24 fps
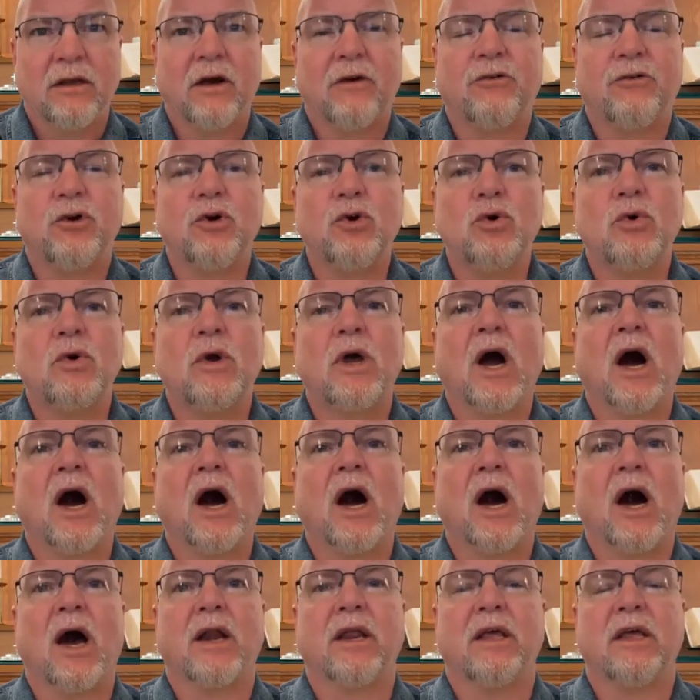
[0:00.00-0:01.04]
of who
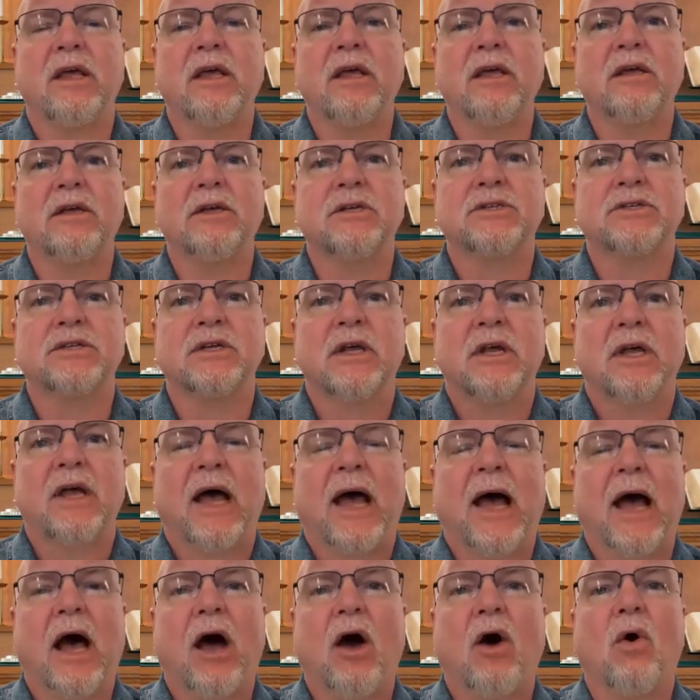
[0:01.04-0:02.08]
God is,
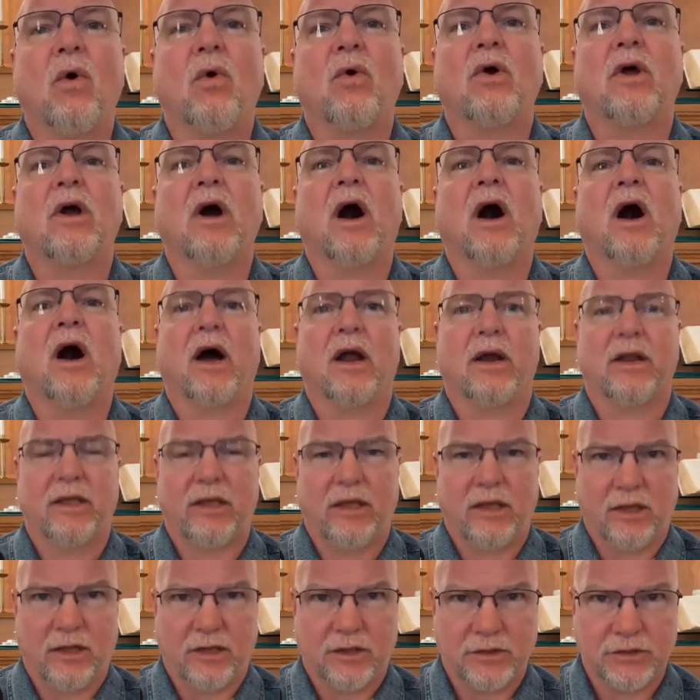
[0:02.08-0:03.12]
how God
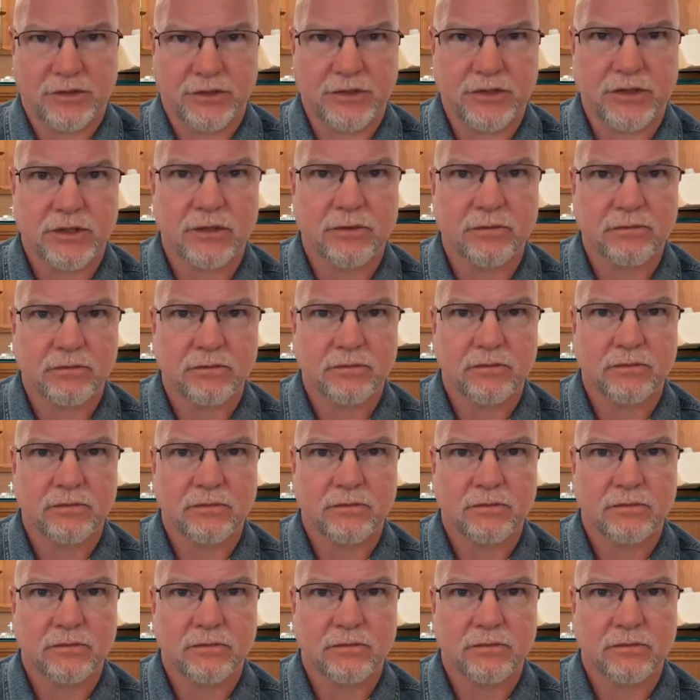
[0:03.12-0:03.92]
is,